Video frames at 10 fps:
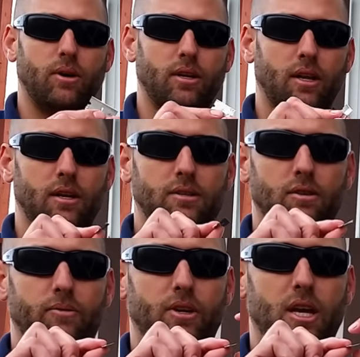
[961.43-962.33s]
quickly.
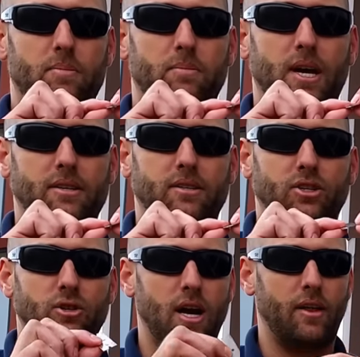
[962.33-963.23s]
So if you keep them nice
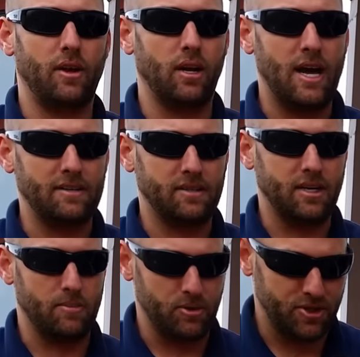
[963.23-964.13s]
and dry, they'll last a
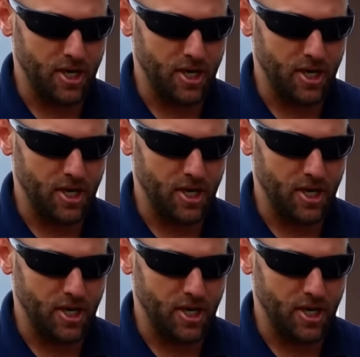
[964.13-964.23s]
couple